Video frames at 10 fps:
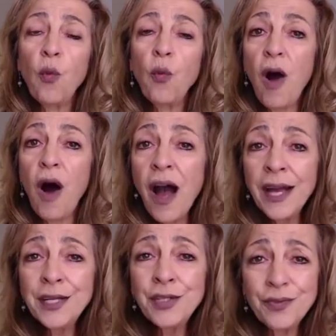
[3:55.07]
I,
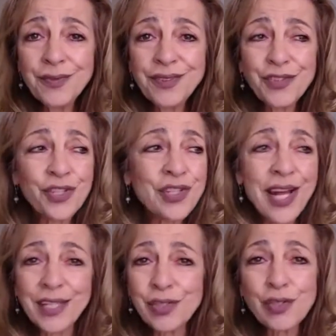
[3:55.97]
just like
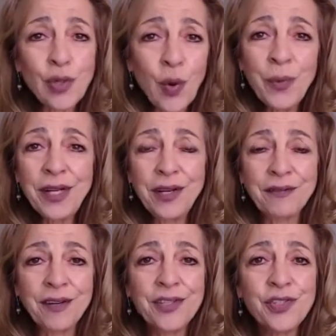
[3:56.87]
so many of
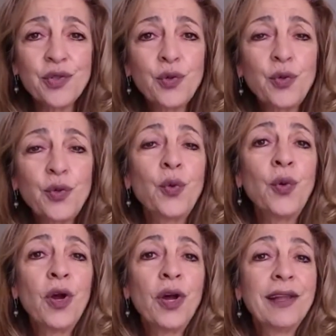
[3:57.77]
us who
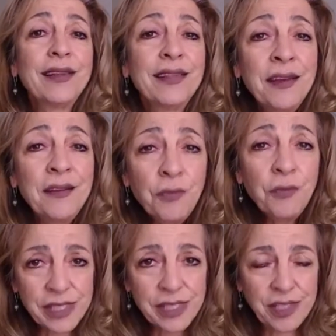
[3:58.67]
live with
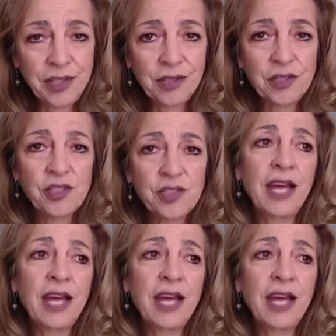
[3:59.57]
seniors and